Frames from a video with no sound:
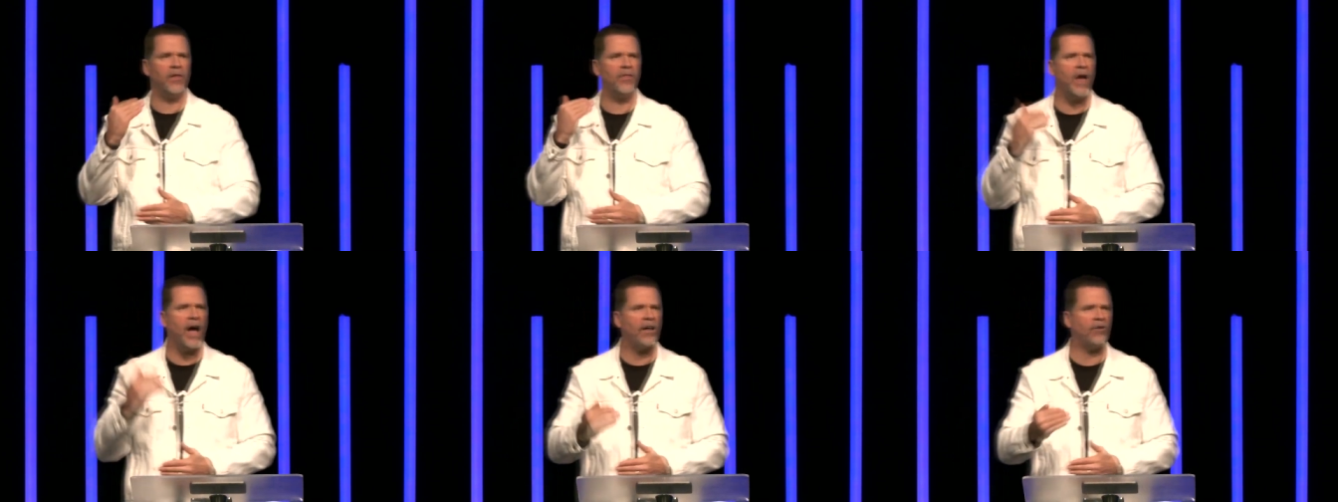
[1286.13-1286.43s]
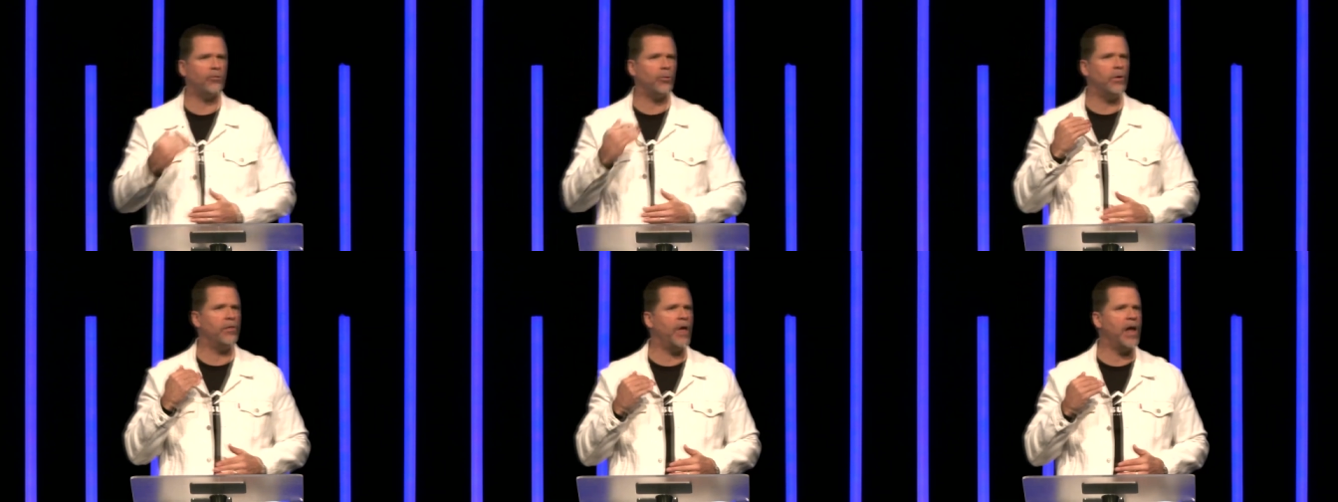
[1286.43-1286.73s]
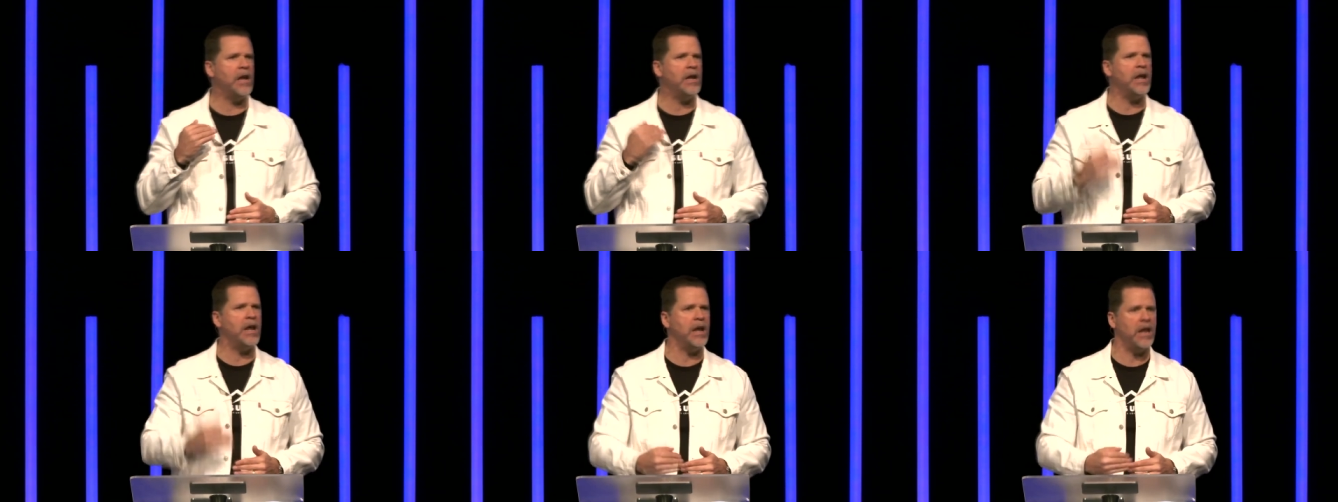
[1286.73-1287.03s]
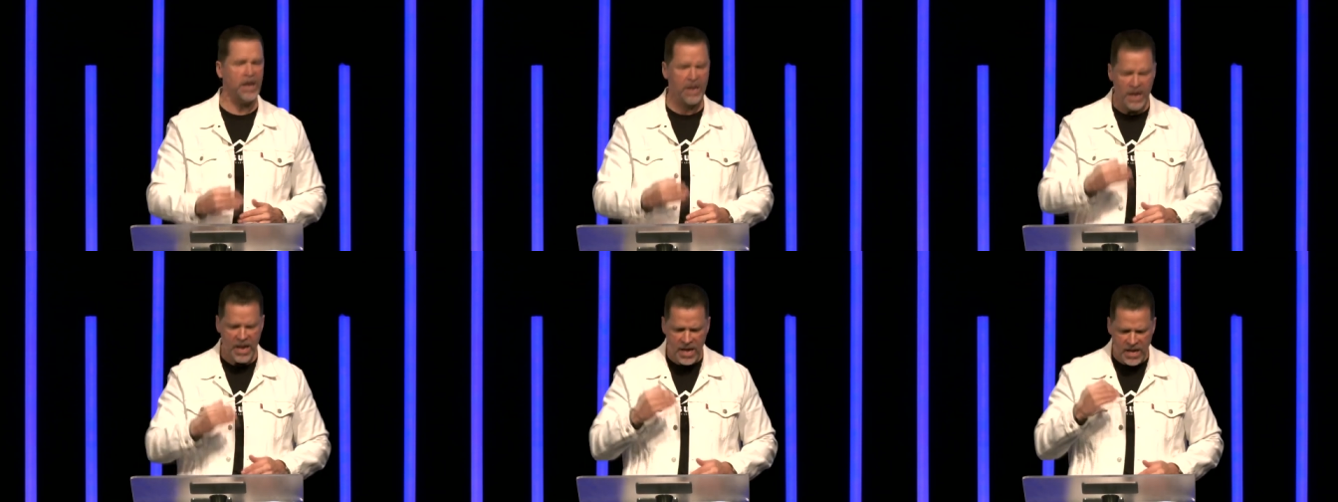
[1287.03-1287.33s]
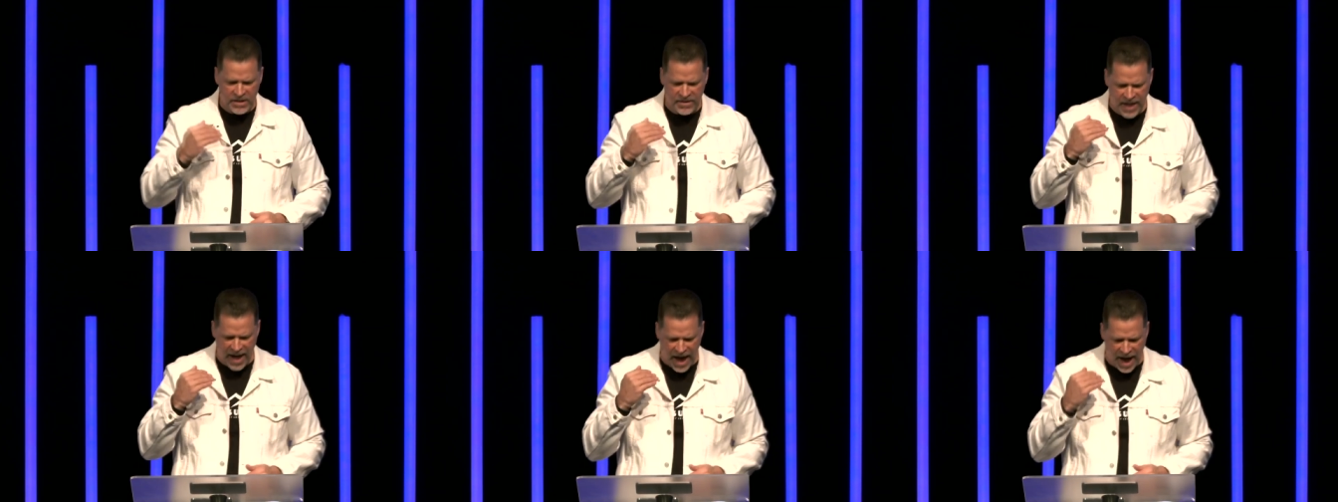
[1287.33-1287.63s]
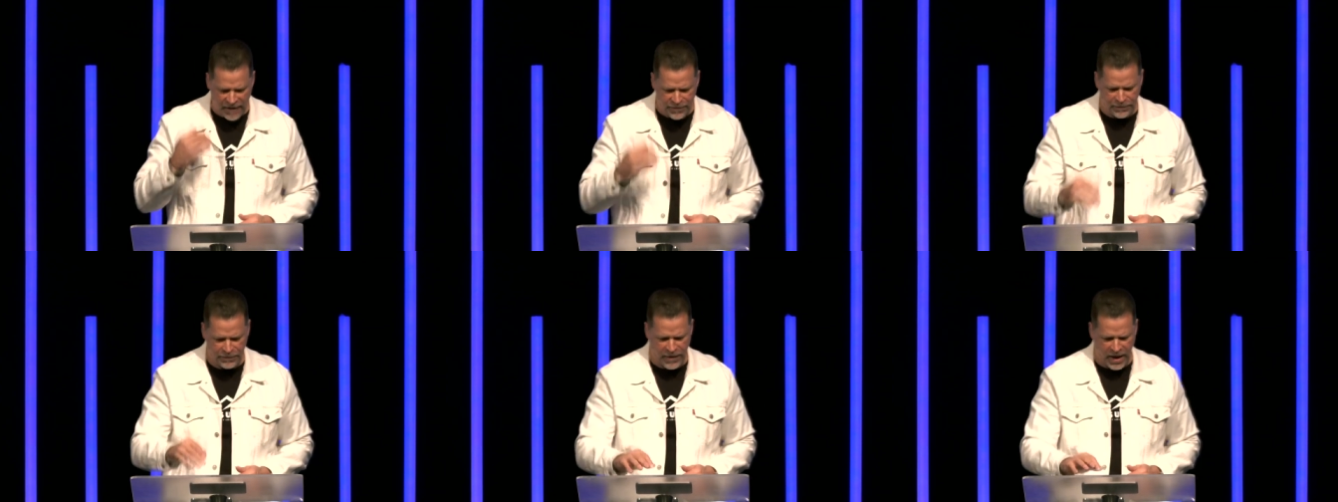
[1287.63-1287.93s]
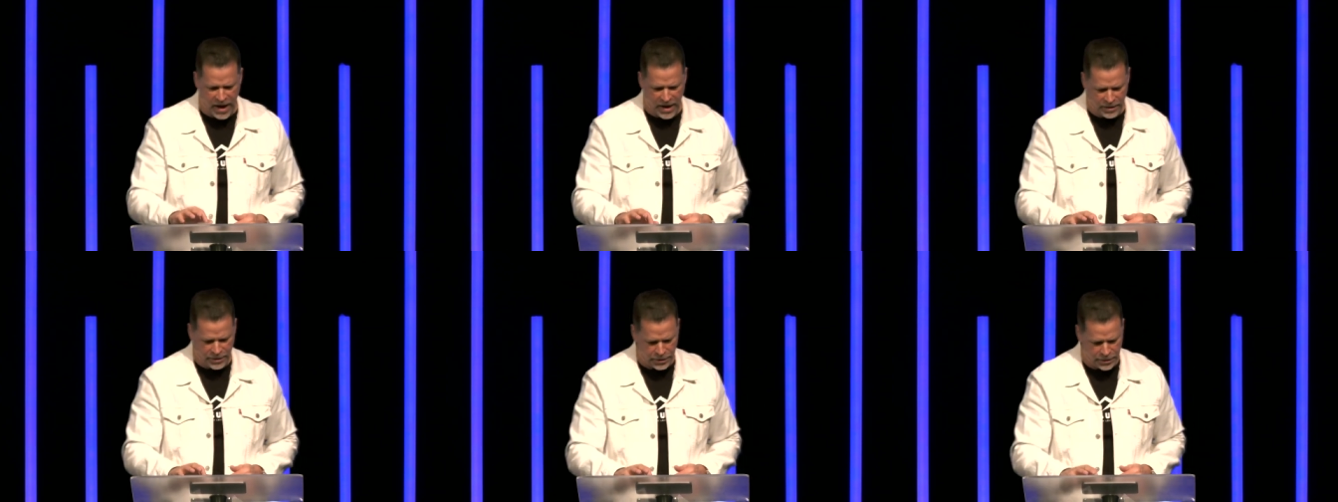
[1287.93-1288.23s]
and that's when they needed to have
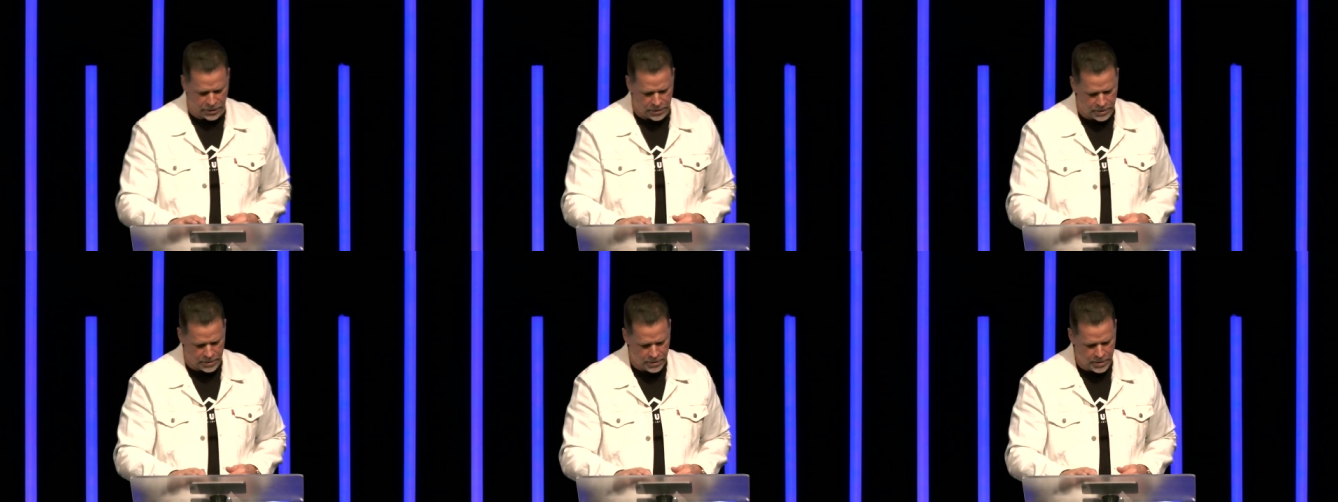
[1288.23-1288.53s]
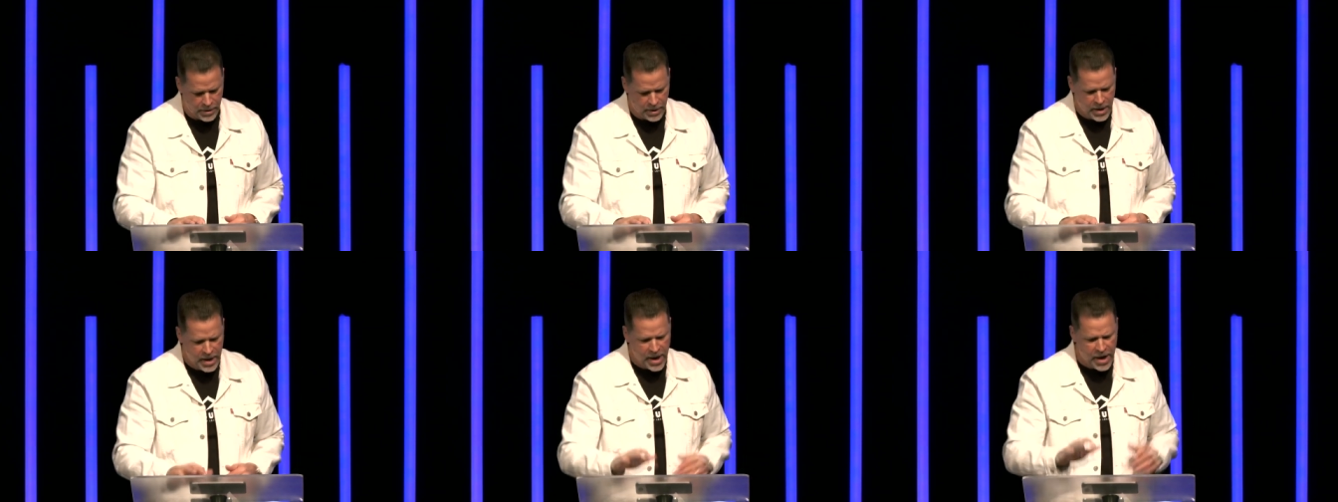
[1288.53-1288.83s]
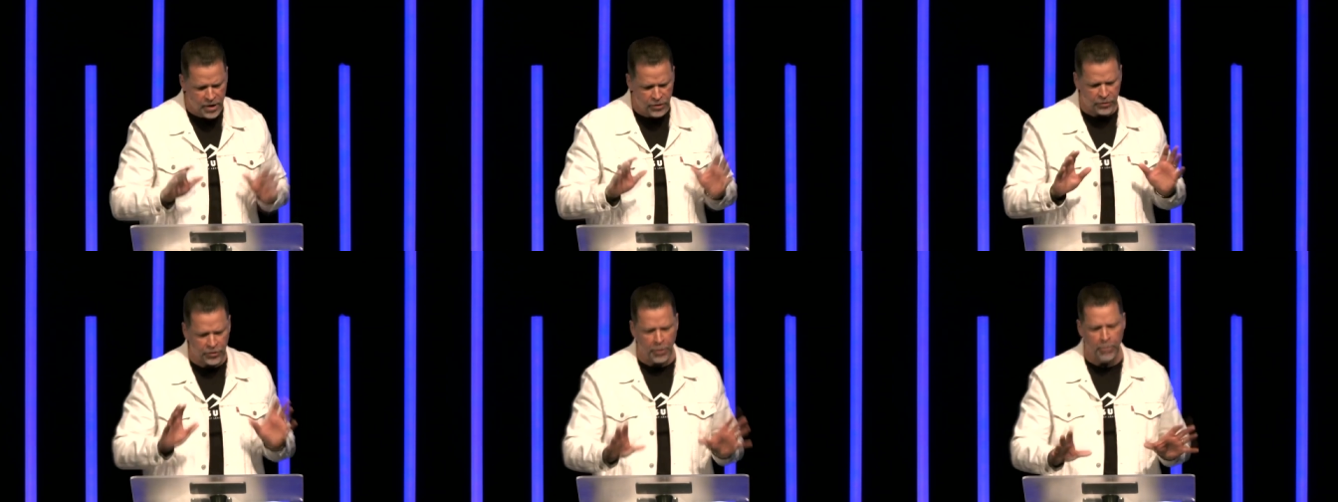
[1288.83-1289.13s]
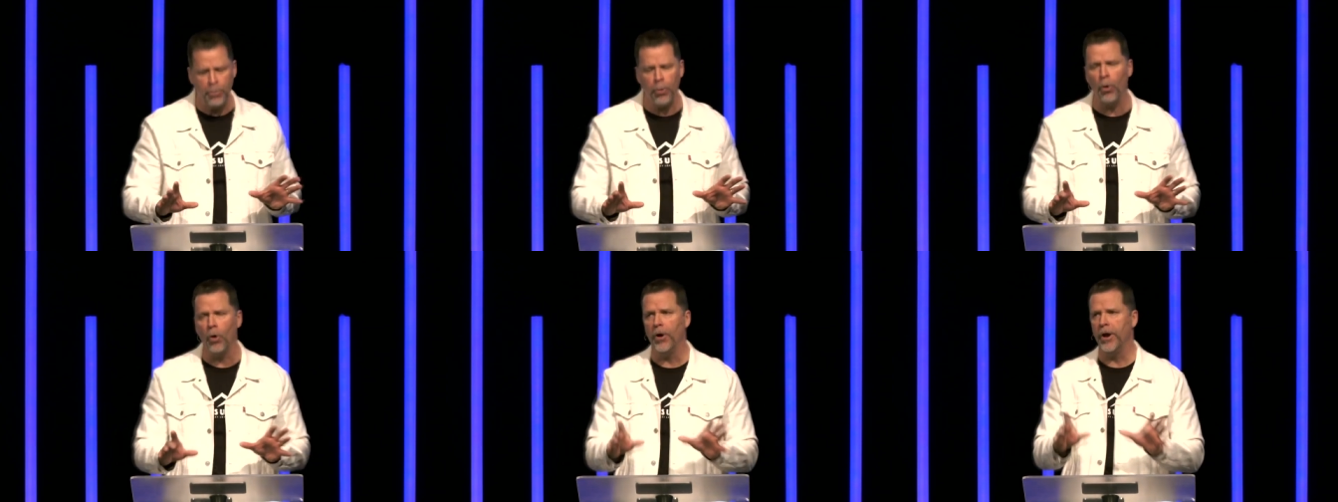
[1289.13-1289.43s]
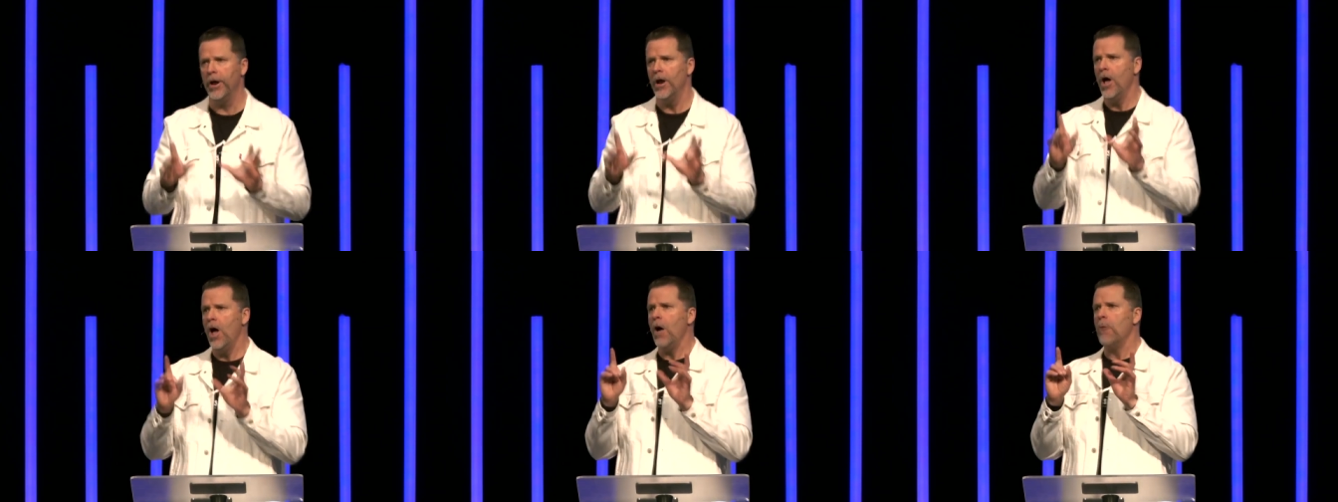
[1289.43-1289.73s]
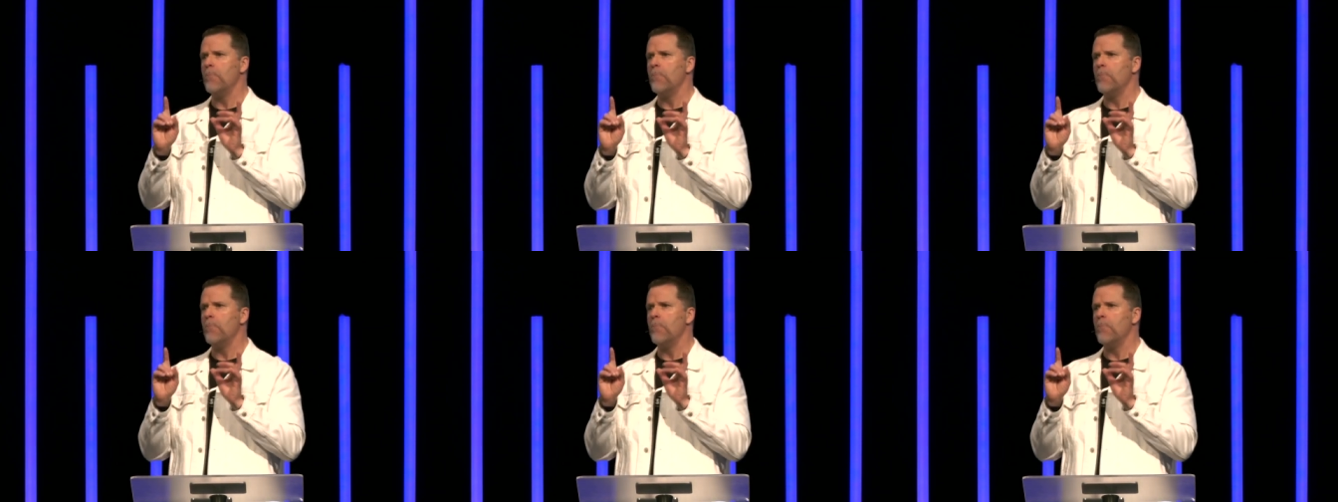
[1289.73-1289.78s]
faith. Here's the point